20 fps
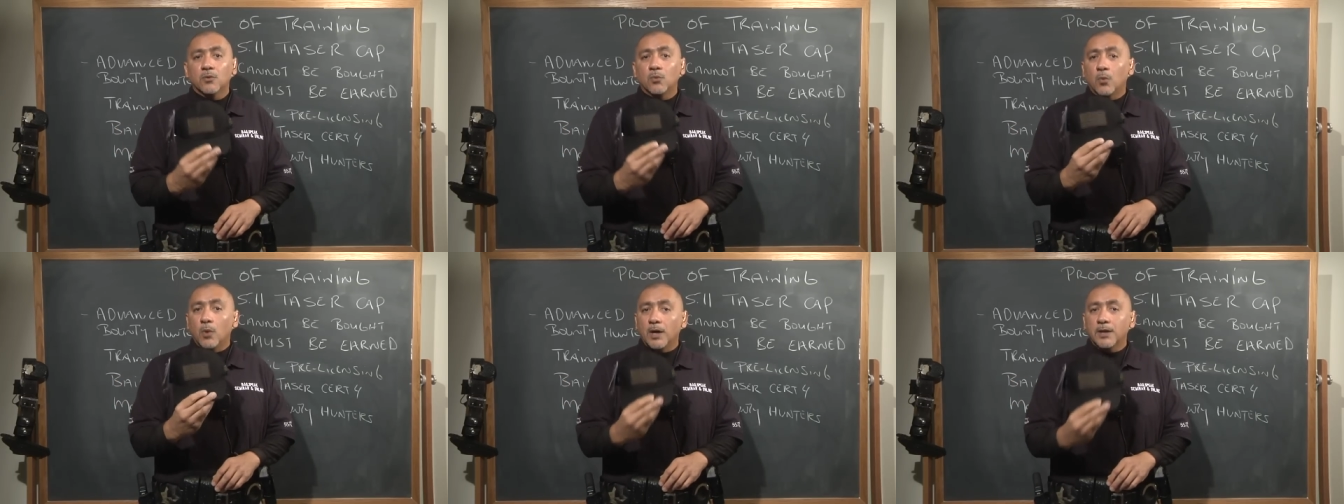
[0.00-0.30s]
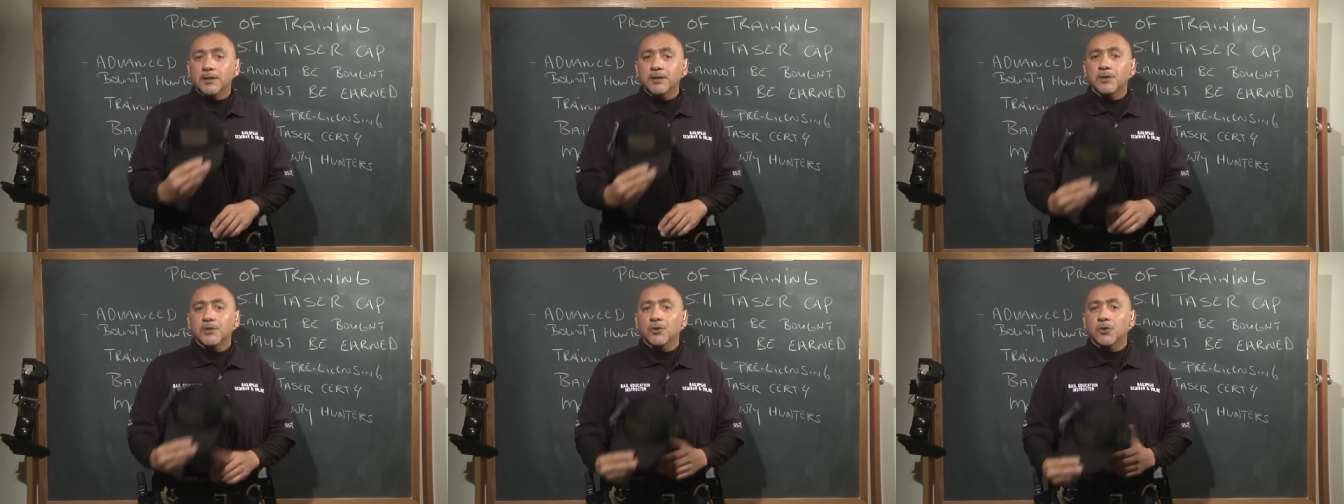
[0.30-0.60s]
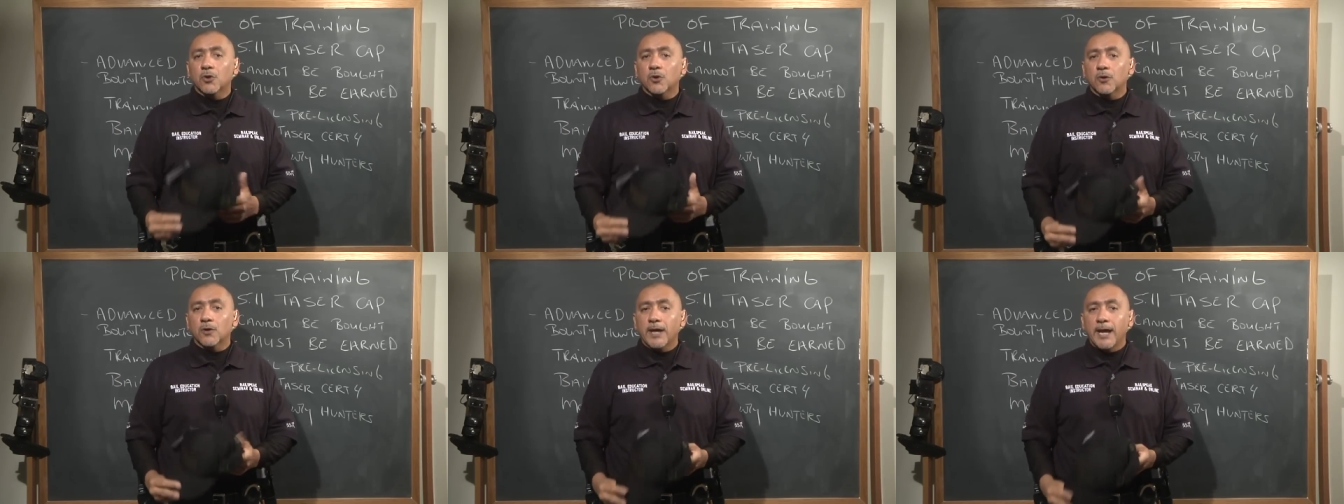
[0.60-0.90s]
One,
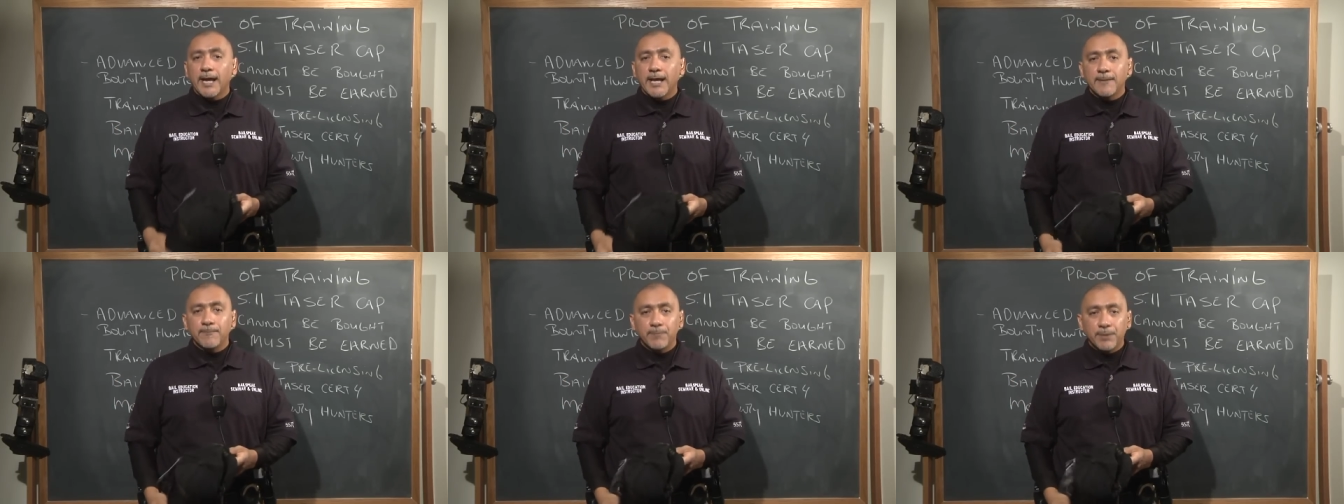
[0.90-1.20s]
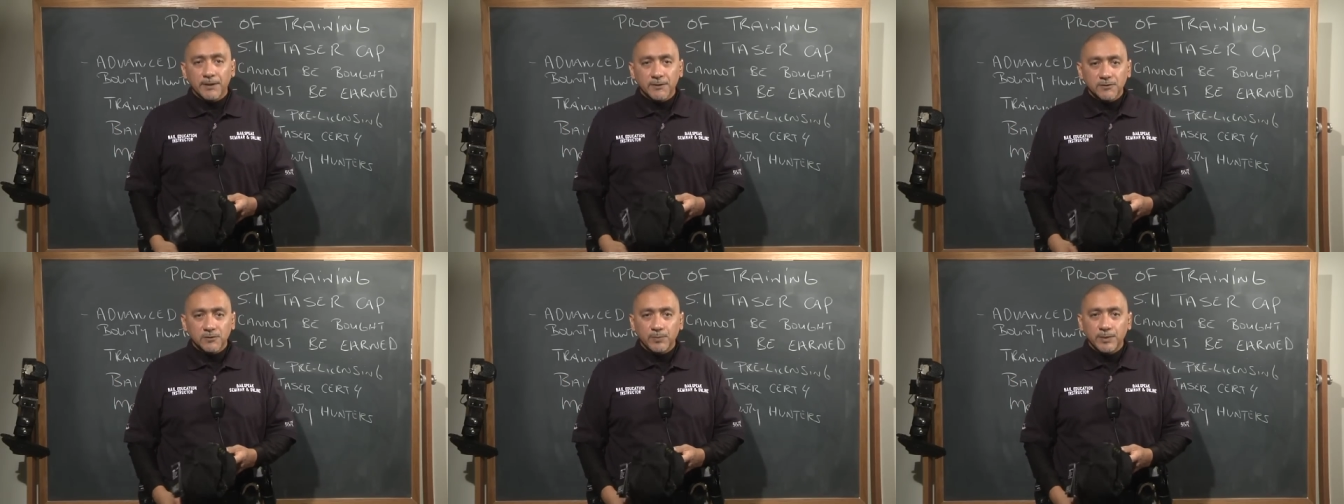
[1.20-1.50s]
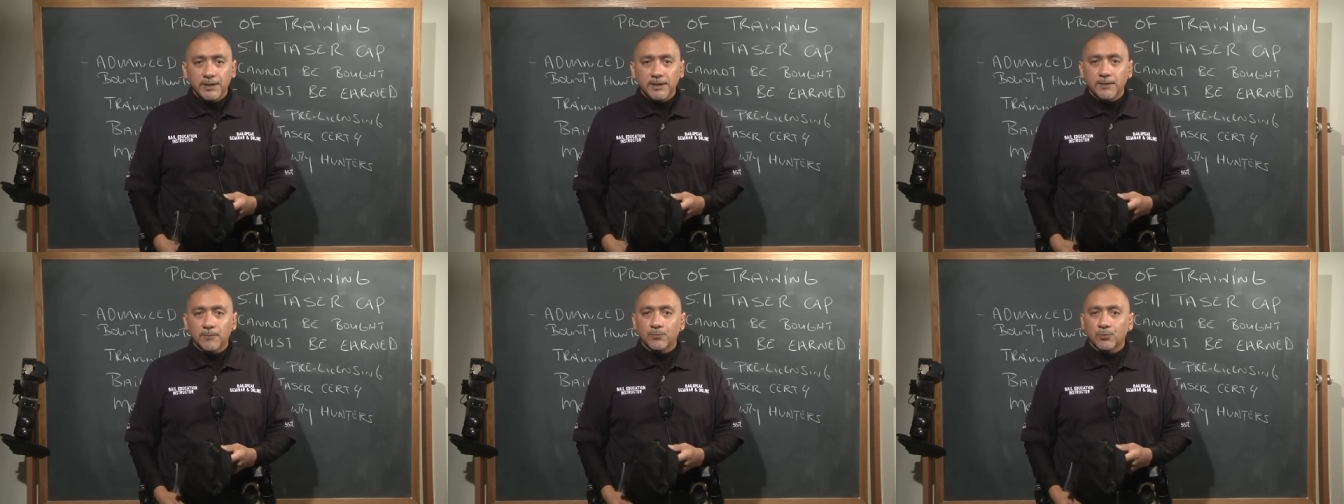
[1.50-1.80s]
you're a
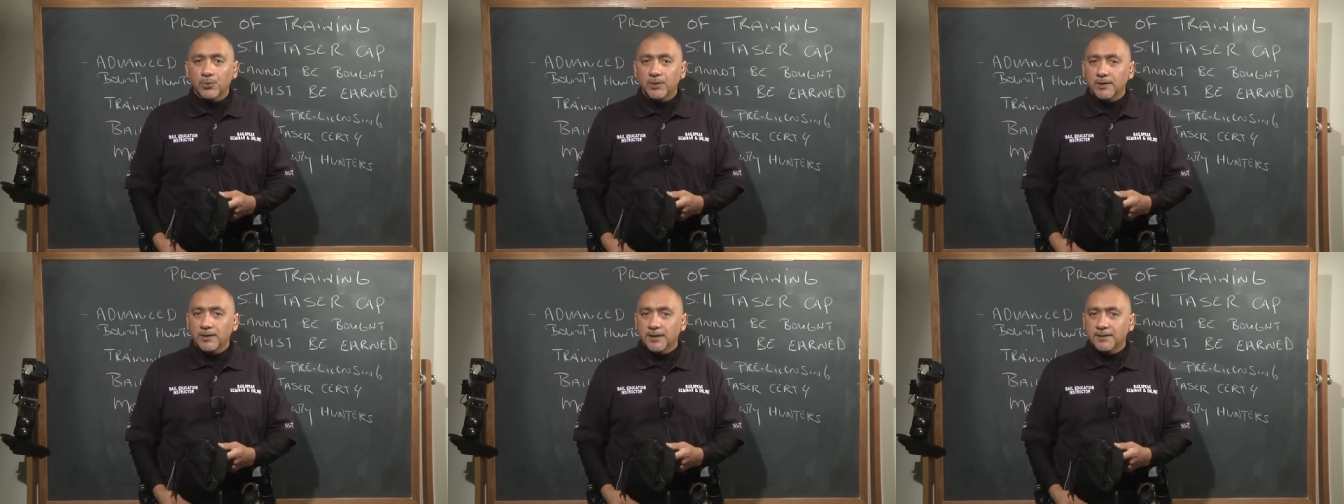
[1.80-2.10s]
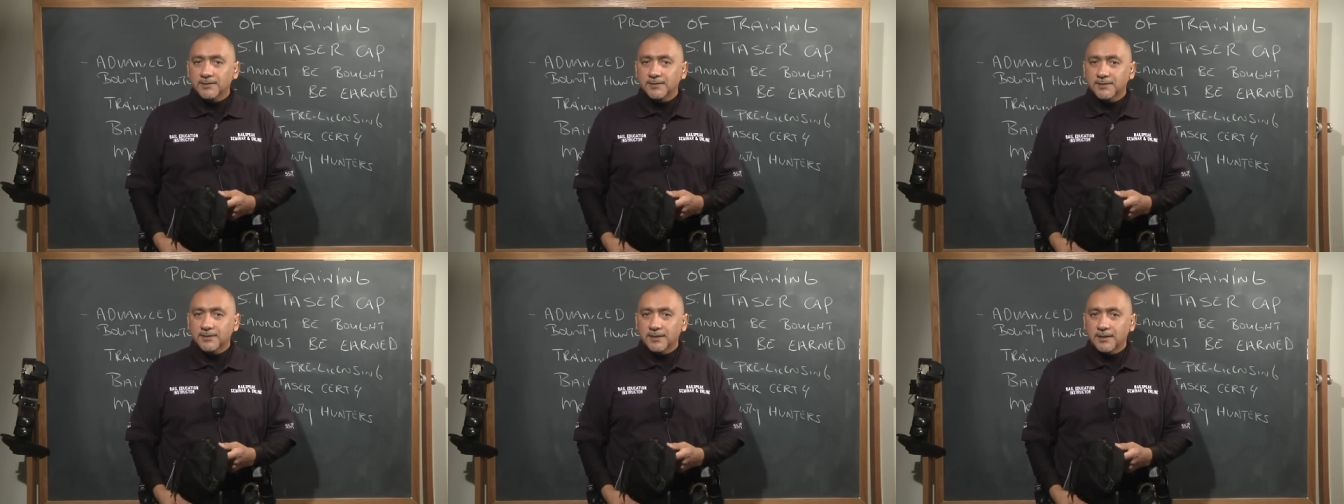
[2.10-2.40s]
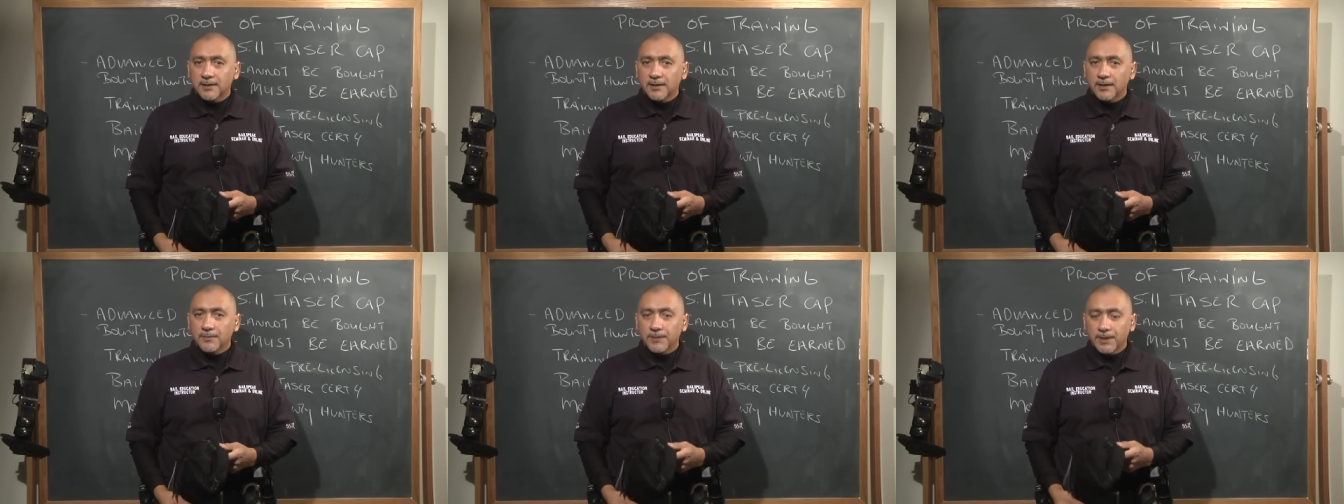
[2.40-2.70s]
BailSpeak pre-licensing
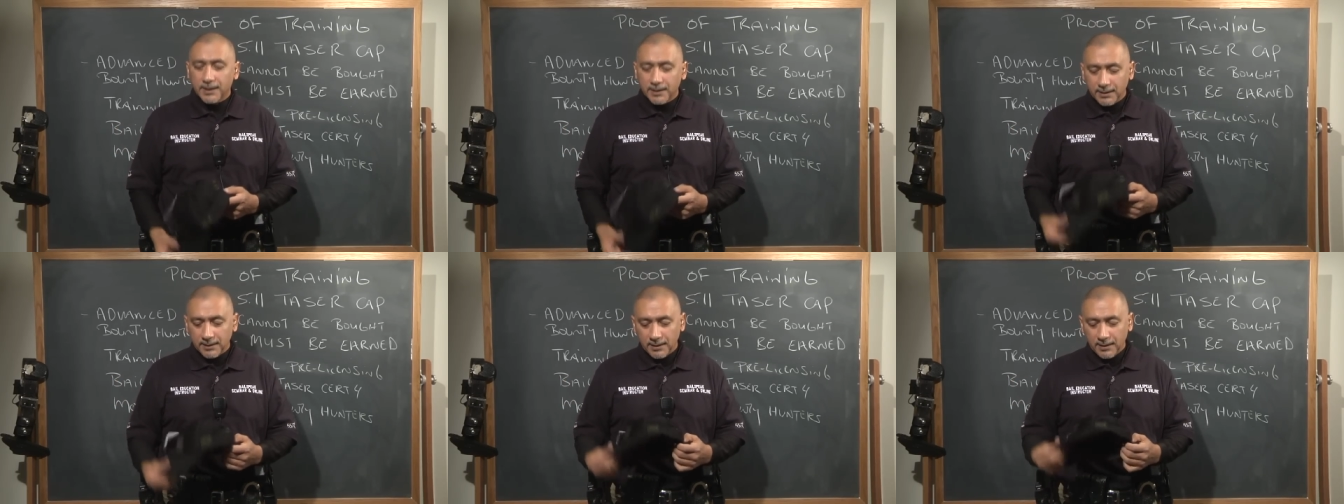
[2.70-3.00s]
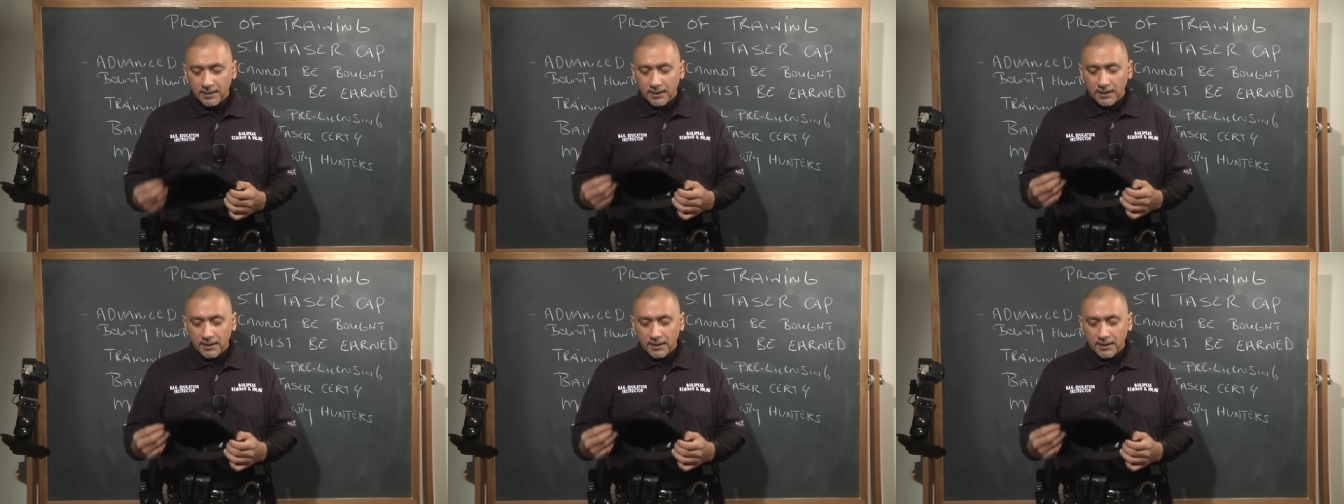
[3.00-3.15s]
alumni.